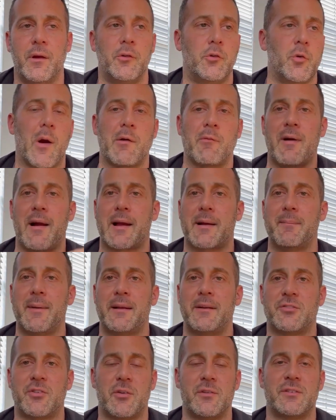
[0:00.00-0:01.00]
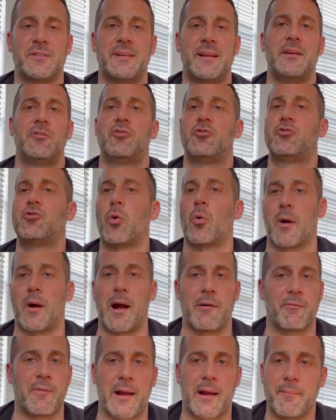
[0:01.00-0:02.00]
Do I recommend certain states? Sure.
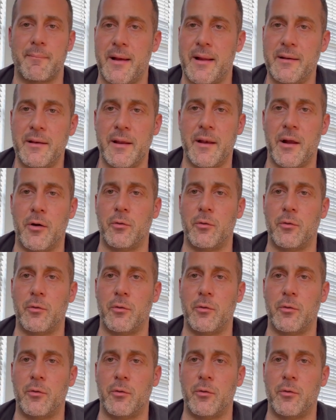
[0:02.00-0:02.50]
I recommend,